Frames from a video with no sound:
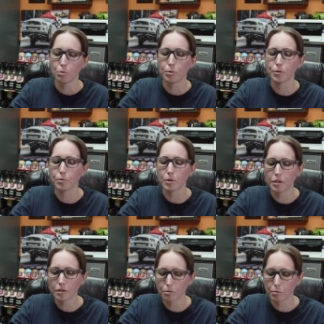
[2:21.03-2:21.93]
but you
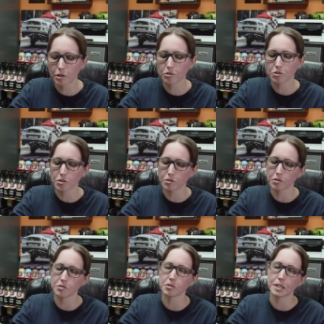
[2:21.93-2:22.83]
need to make sure, and
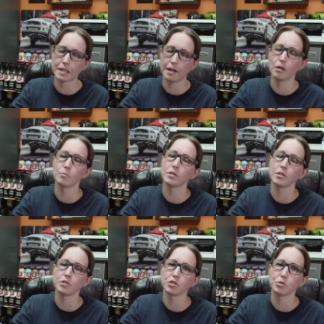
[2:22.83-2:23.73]
this is a common
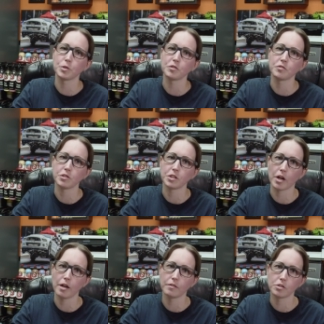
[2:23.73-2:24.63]
issue we see
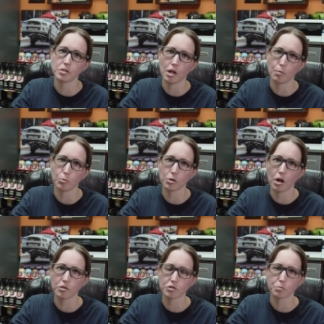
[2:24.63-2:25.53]
here at the shop, when
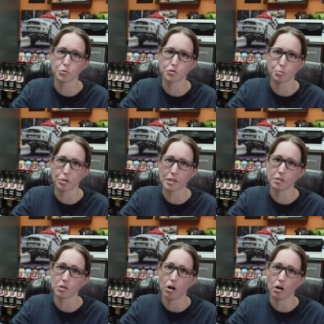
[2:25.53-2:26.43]
customers bring
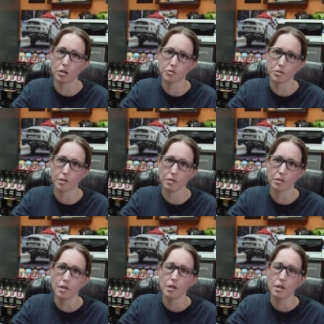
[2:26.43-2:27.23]
their cars in,